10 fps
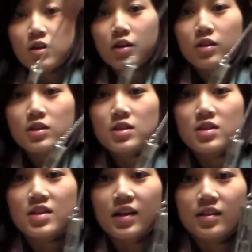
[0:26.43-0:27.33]
got this
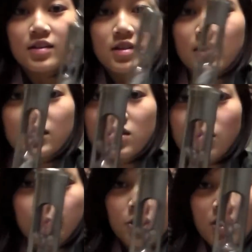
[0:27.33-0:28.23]
necklace that
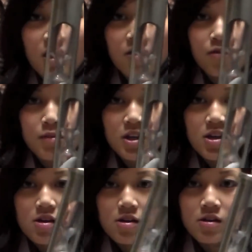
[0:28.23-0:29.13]
someone gave
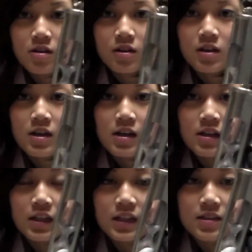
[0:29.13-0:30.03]
me
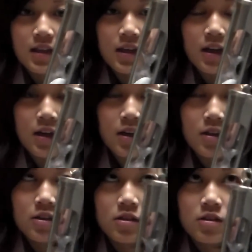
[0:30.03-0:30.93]
it's like
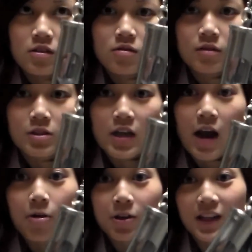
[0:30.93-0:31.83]
a what was it
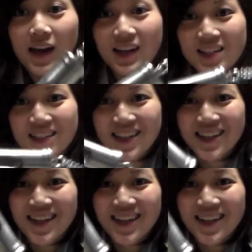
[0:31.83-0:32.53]
hourglass